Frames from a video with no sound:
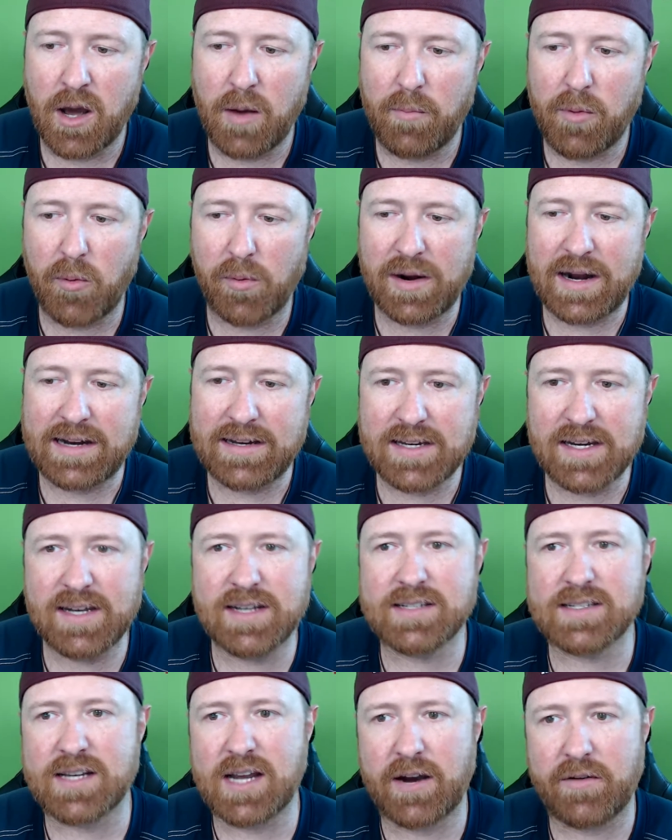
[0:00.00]
But what I did
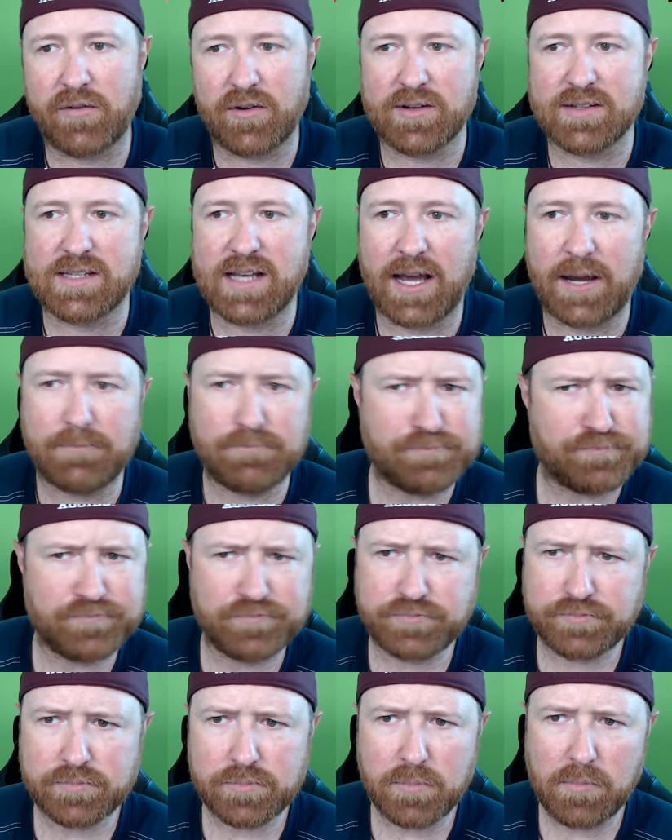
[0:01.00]
discover is that
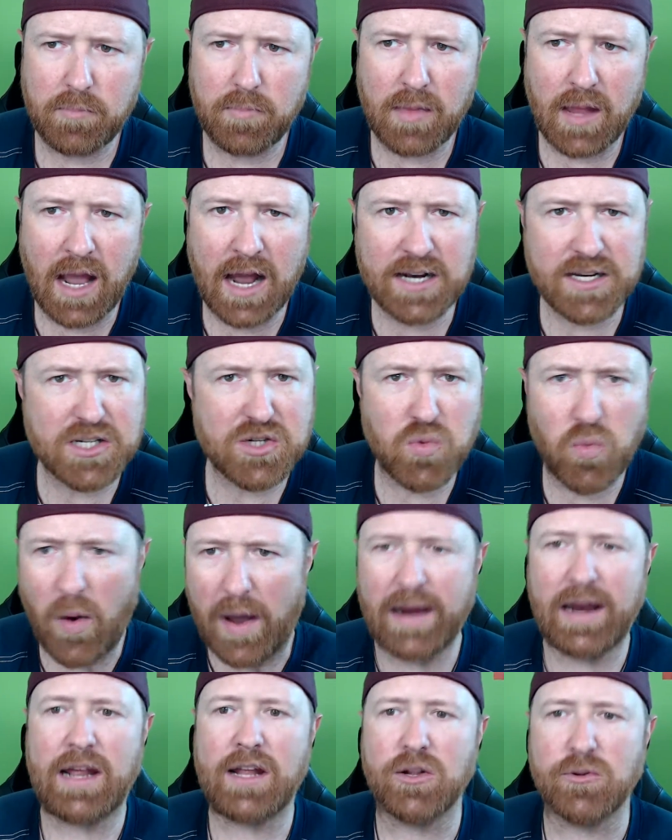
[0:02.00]
I just
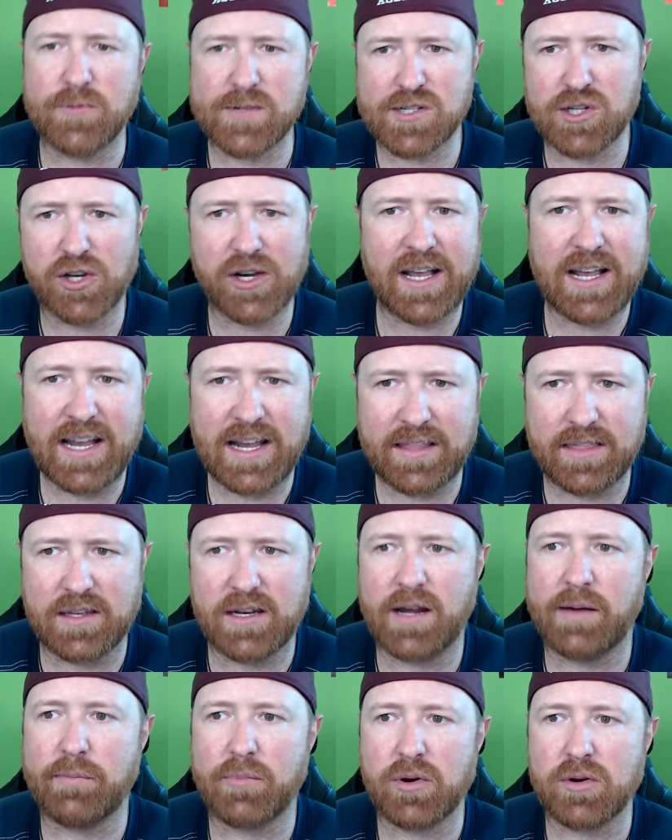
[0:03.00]
went and was looking at the
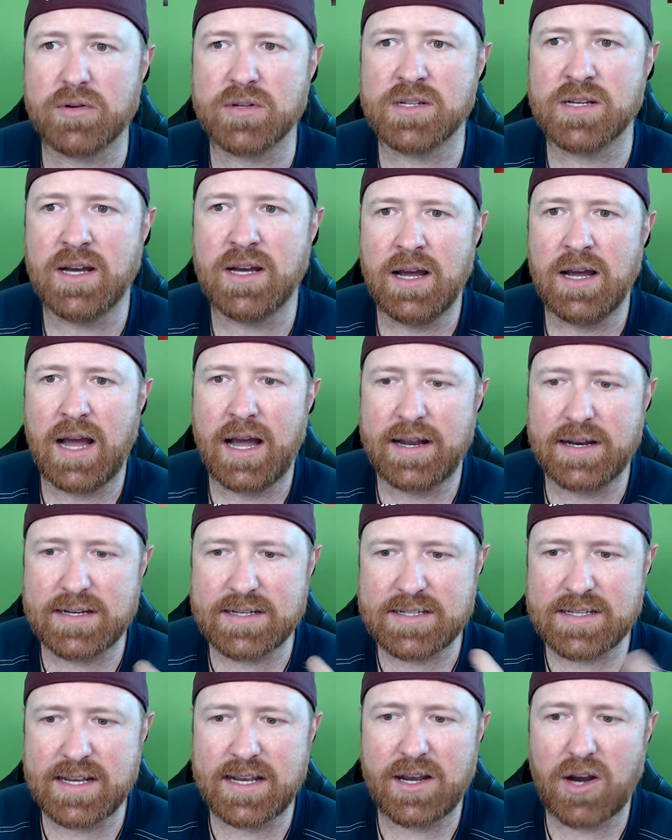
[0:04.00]
numbers and
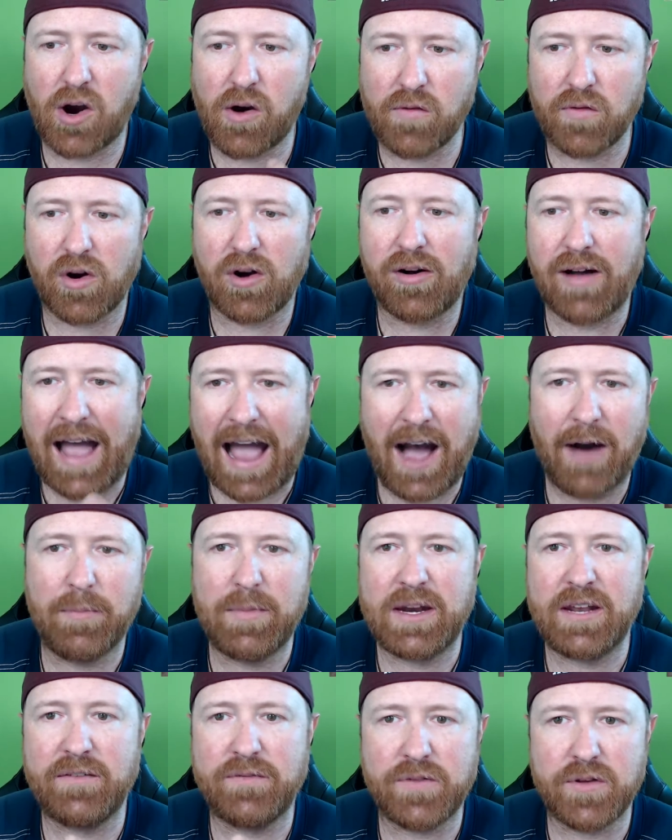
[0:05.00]
just seeing overall how
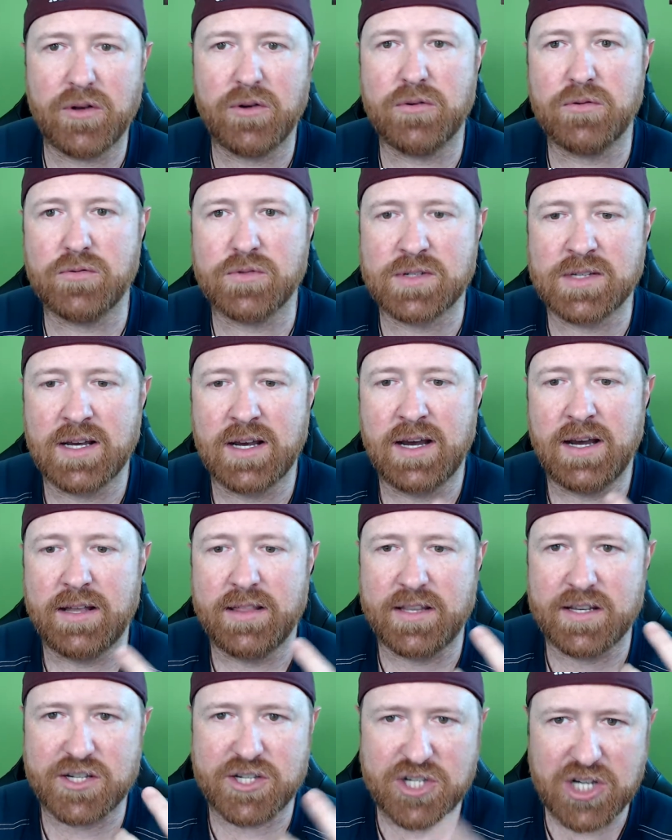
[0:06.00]
many views
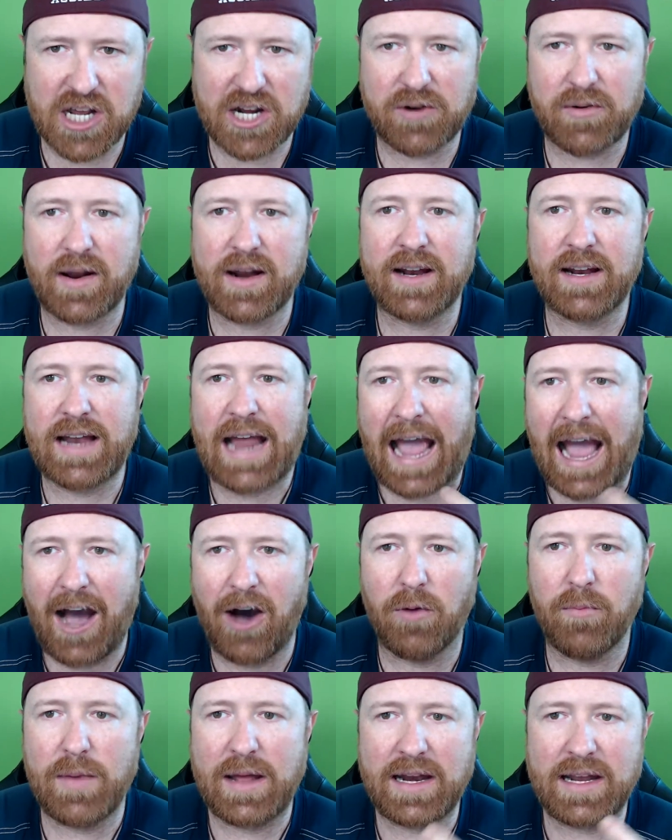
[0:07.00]
this generated,
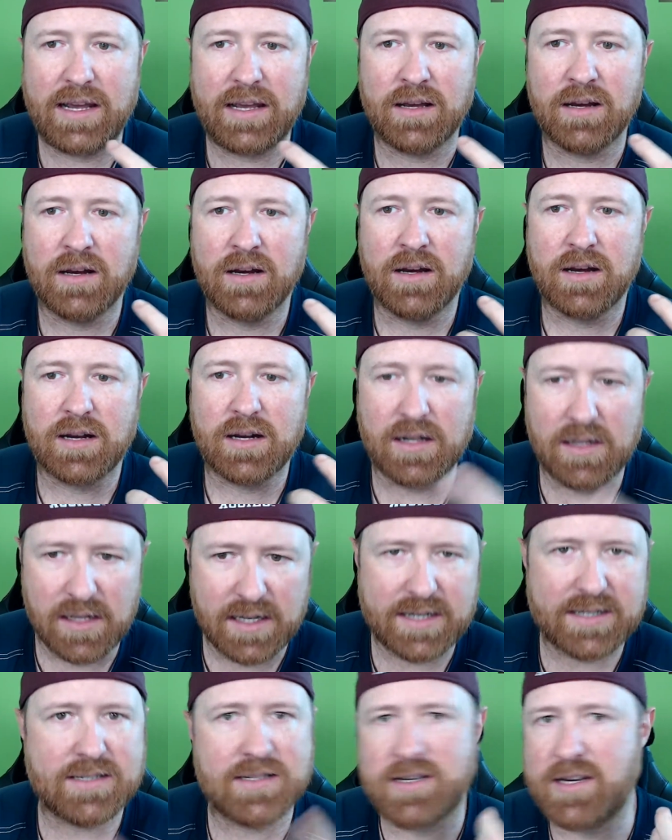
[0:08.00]
how many
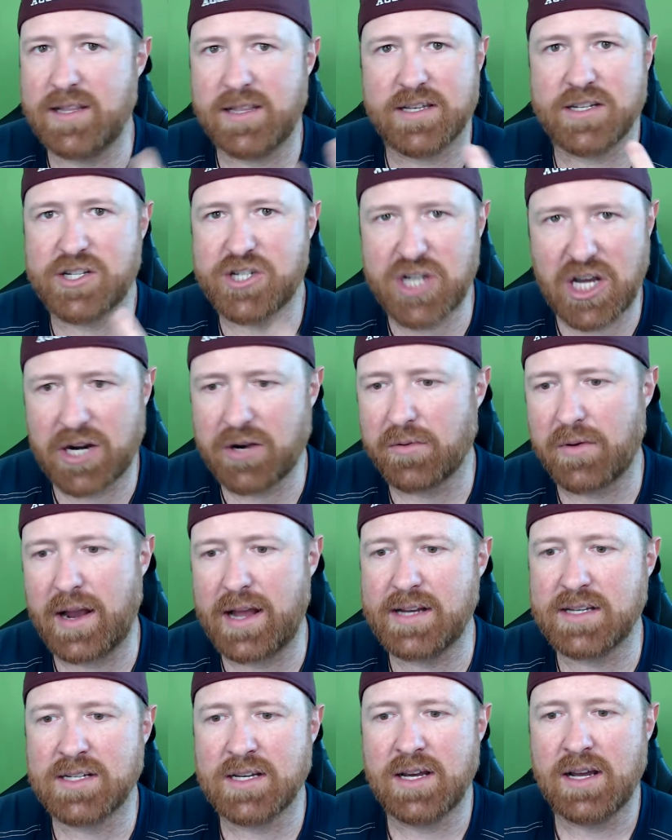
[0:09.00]
clicks did this
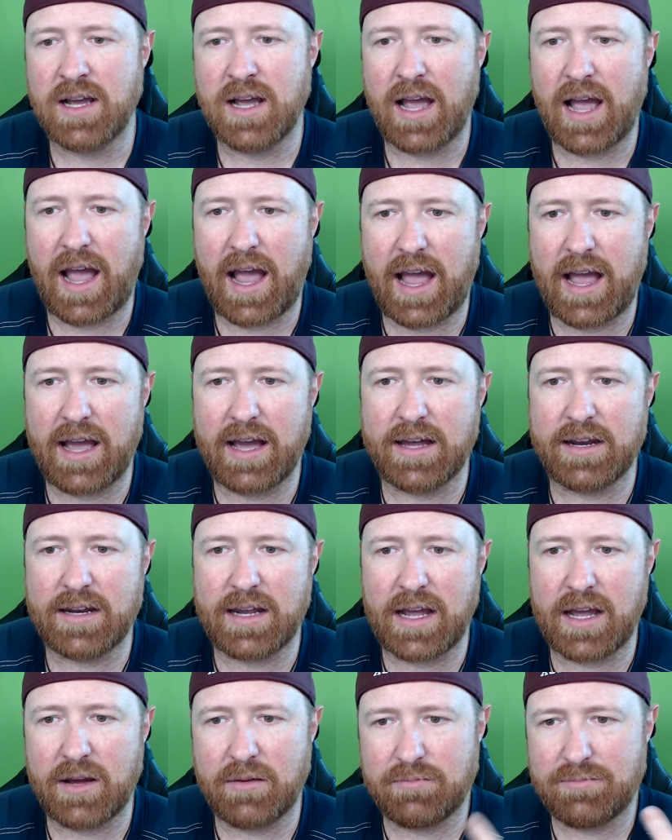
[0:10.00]
generate, and
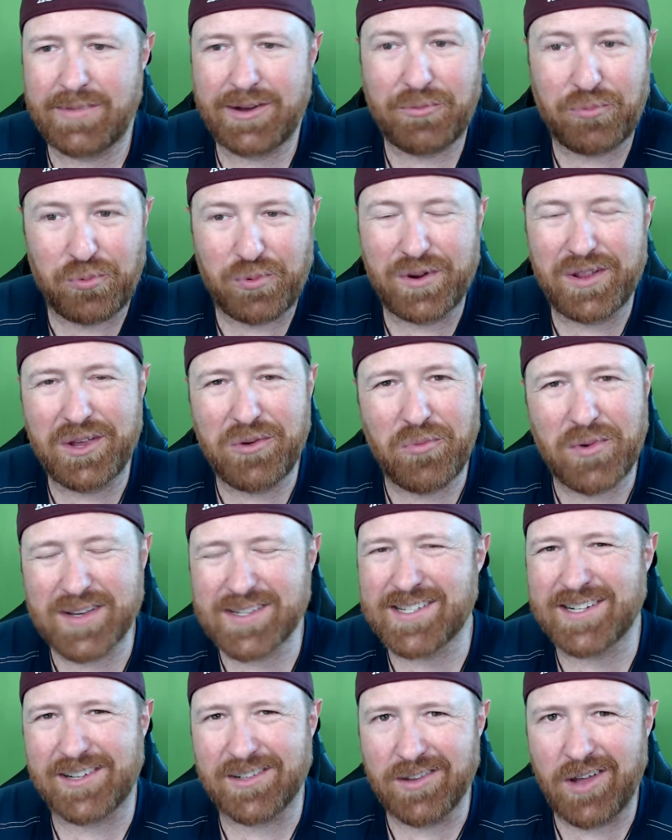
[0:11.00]
it really
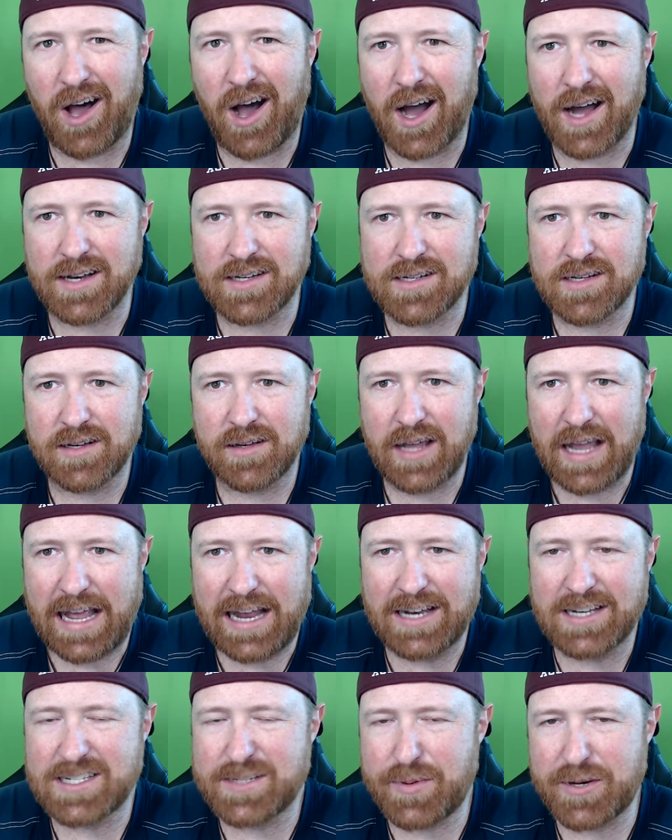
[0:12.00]
wasn't a lot.
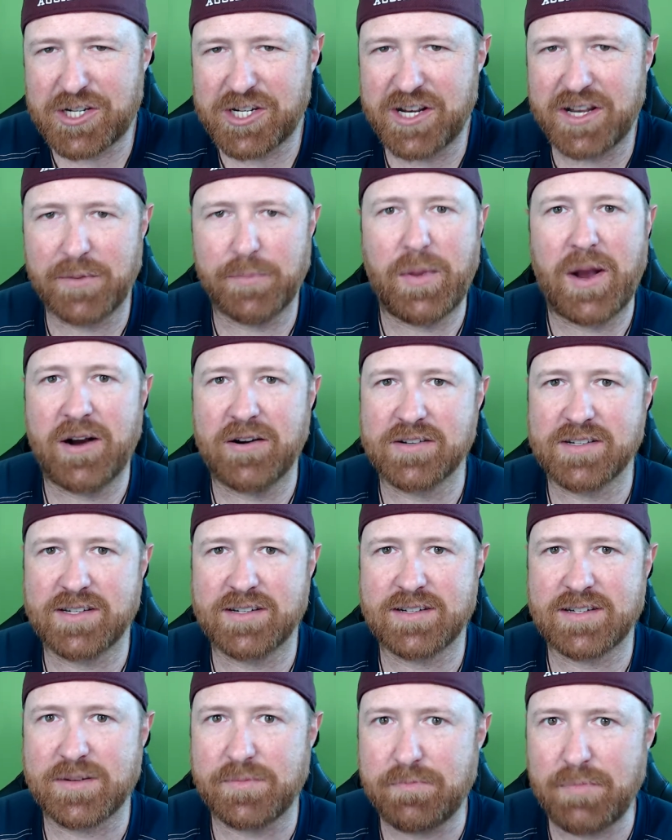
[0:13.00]
In especially
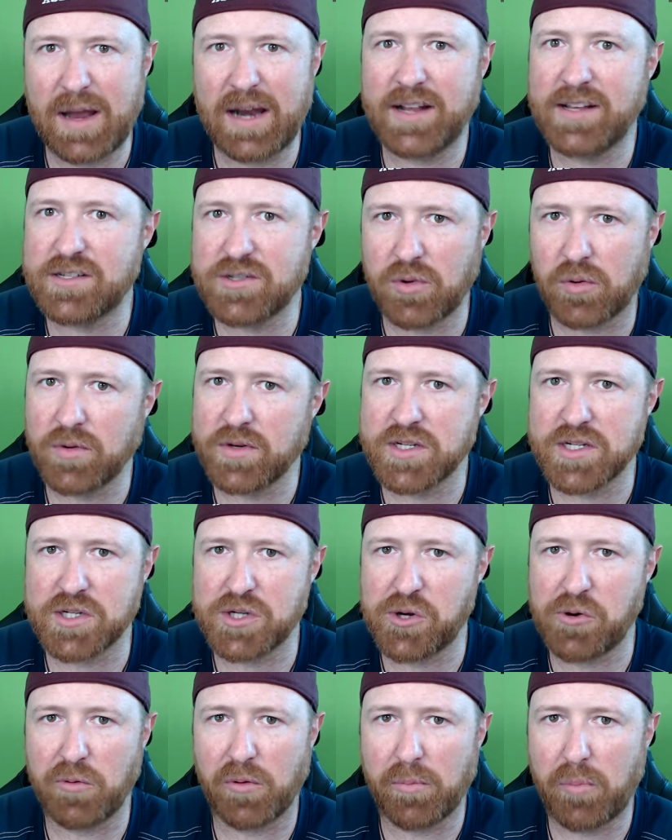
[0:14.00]
comparison to many sources
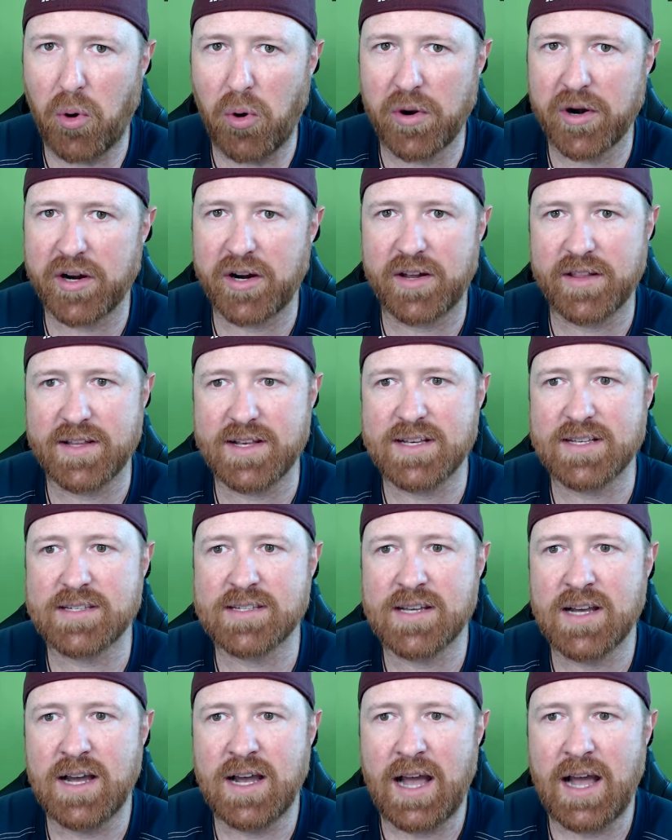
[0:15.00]
who reported on this.